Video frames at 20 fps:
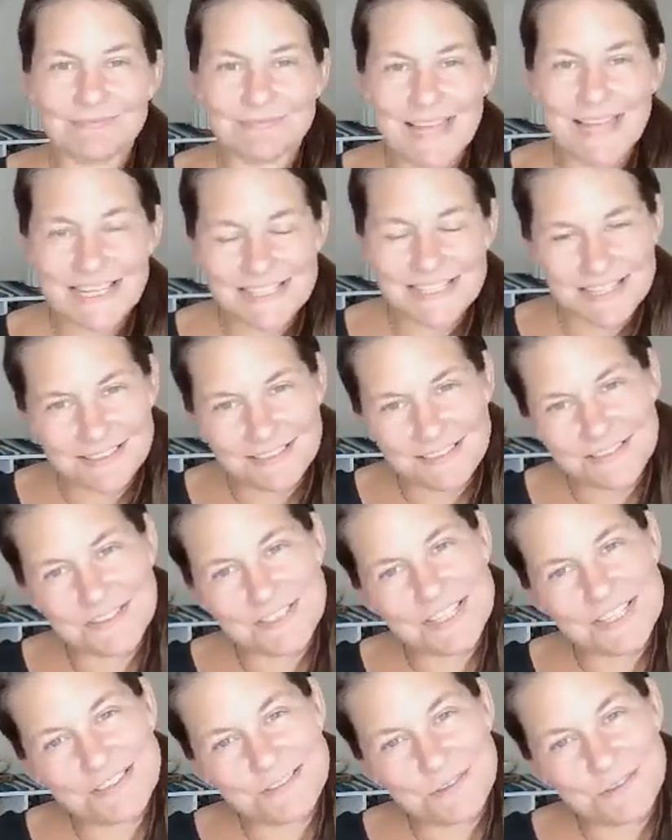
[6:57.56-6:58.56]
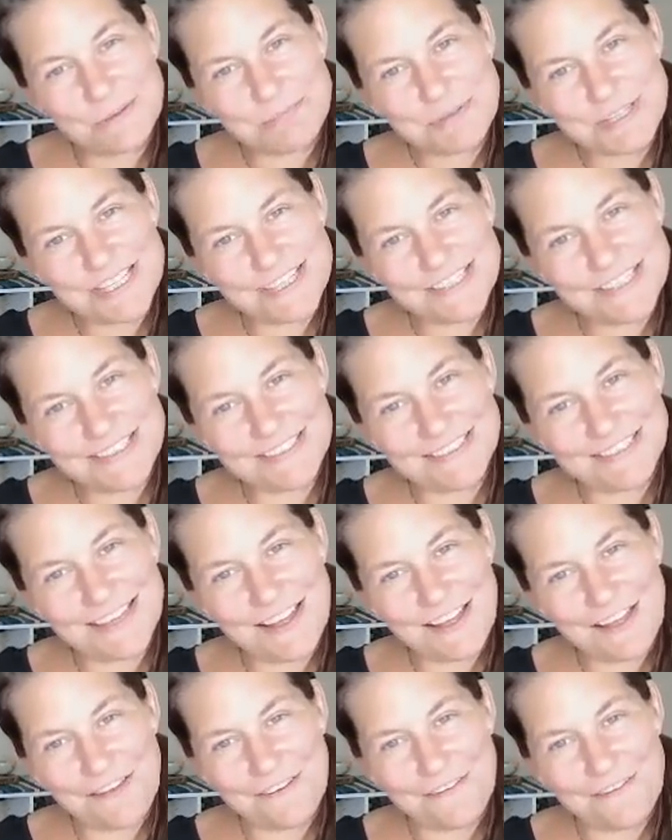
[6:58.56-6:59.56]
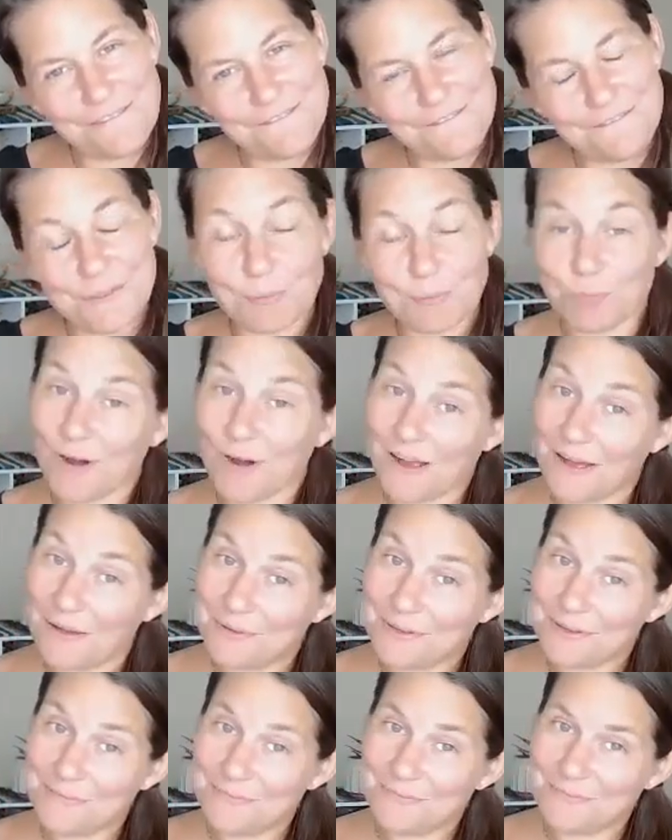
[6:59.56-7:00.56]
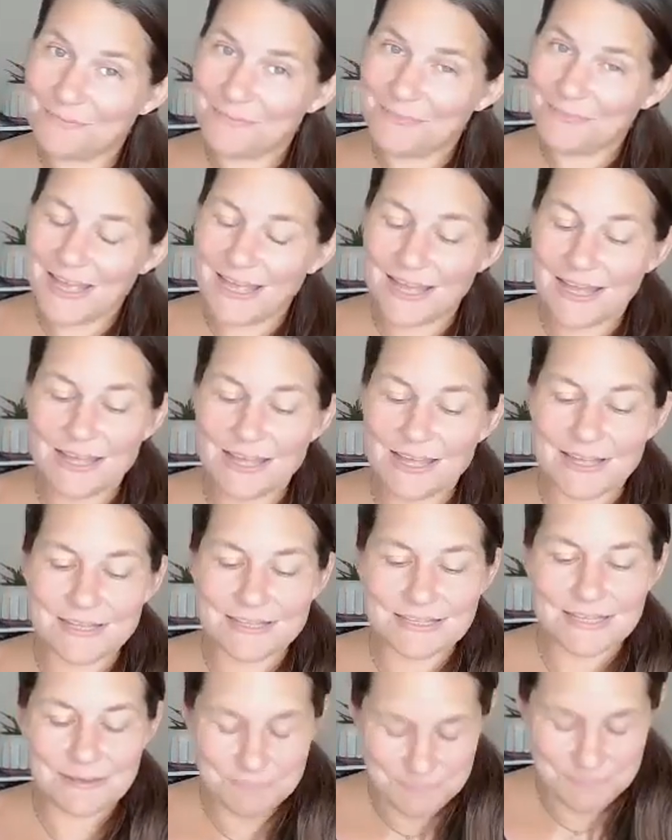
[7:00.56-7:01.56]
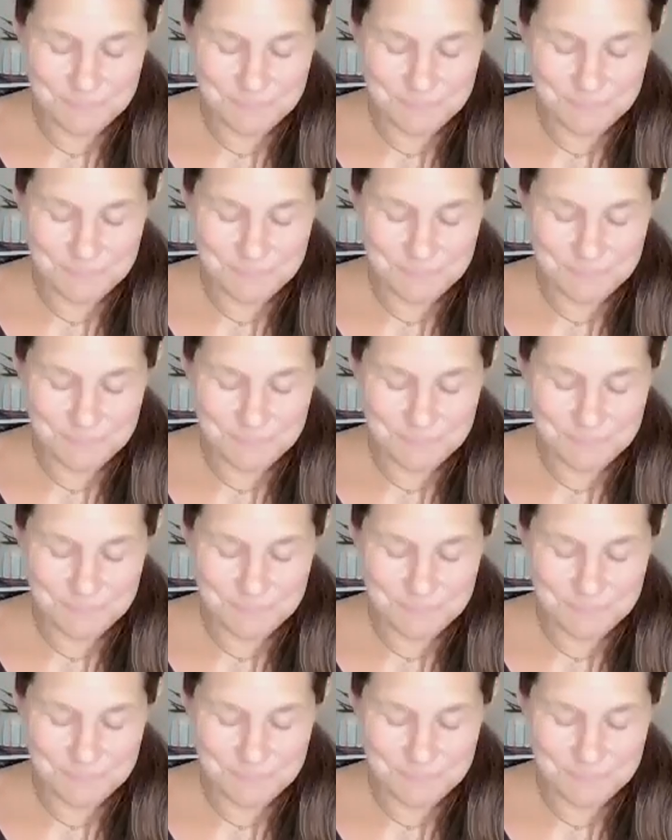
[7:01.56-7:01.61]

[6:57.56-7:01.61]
that's a little description of the problem as I'm